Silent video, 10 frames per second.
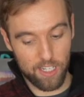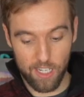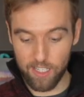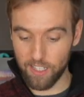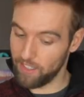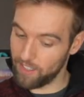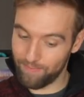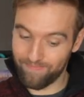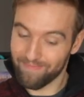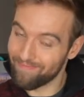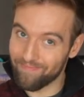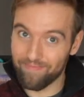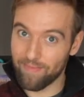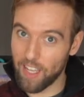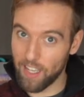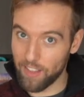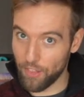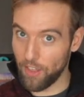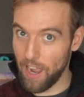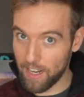cheeses,
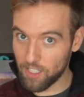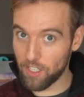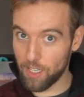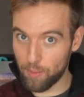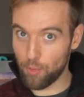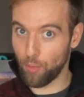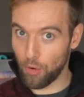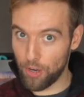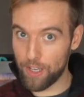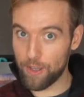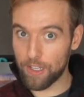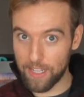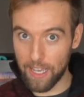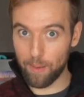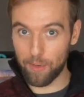they actually can be pretty damn